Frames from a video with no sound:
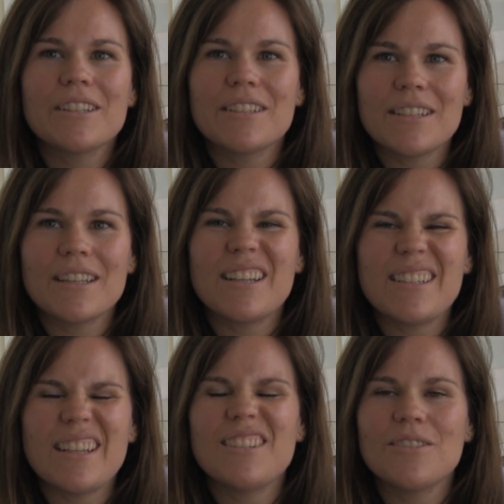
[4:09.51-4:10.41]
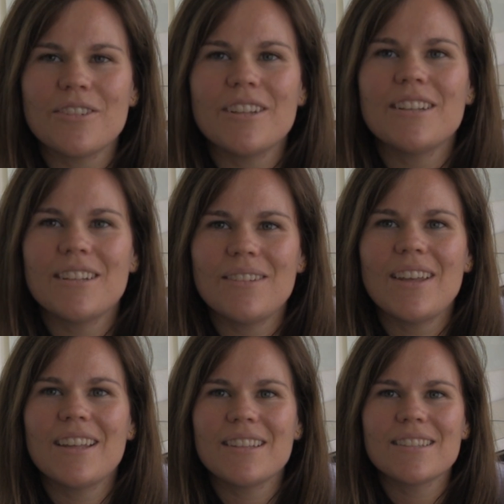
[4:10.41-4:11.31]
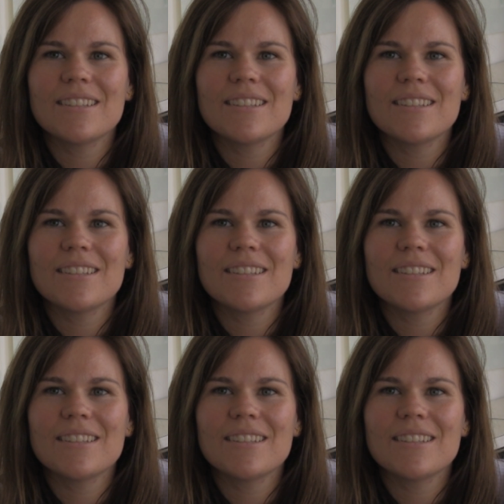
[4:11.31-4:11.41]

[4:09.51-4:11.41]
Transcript: because they get a taste for it in advance.